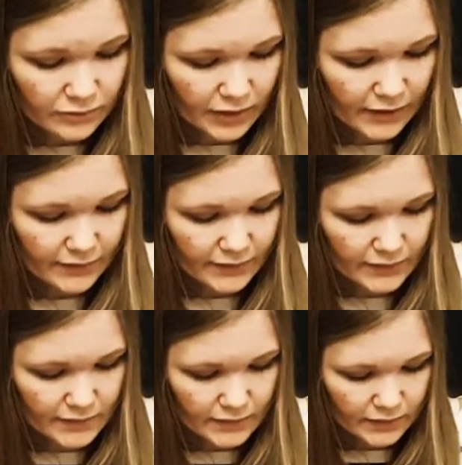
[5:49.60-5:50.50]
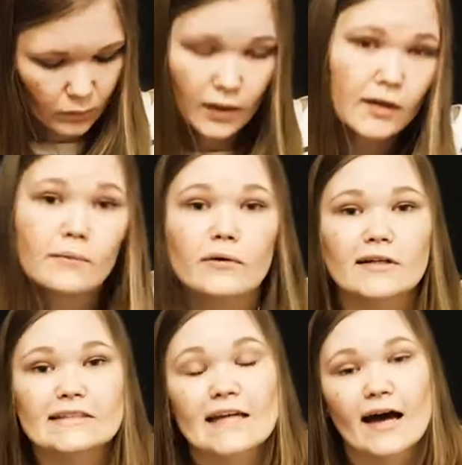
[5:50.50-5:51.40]
try this one
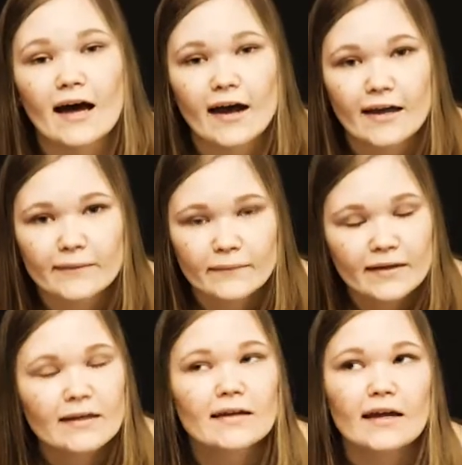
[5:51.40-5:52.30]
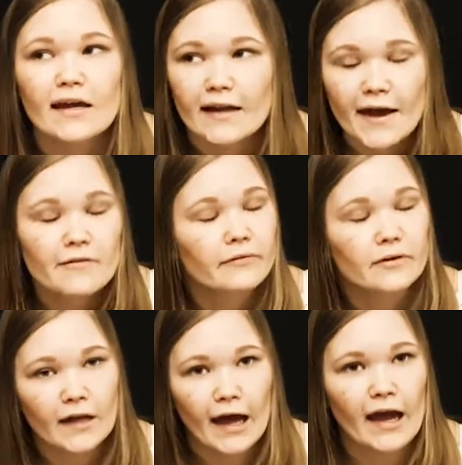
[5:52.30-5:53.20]
more time. And
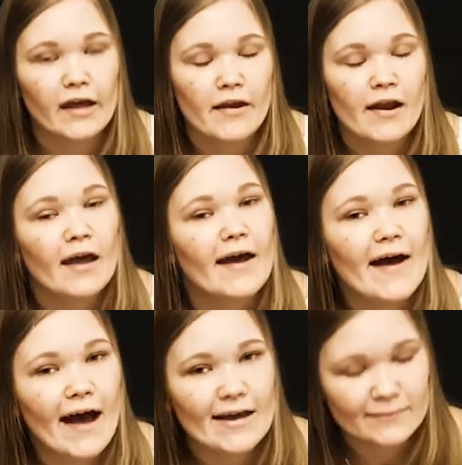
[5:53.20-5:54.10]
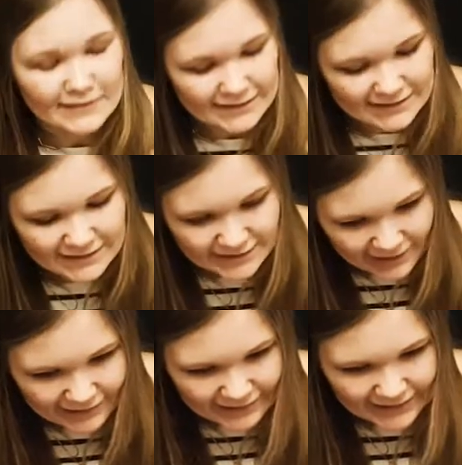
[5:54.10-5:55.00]
after that, I'm
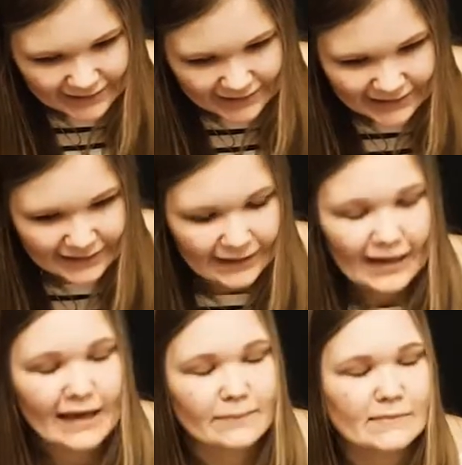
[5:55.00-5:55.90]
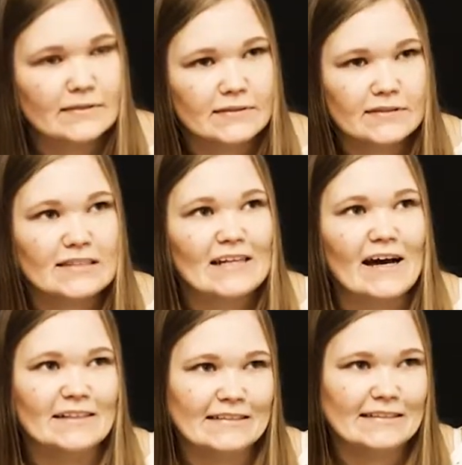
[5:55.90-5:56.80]
done. I'm
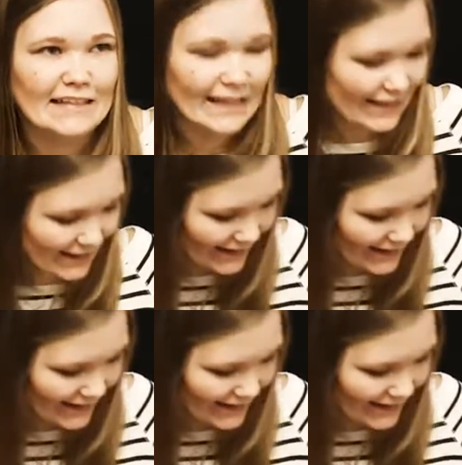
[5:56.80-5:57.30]
done.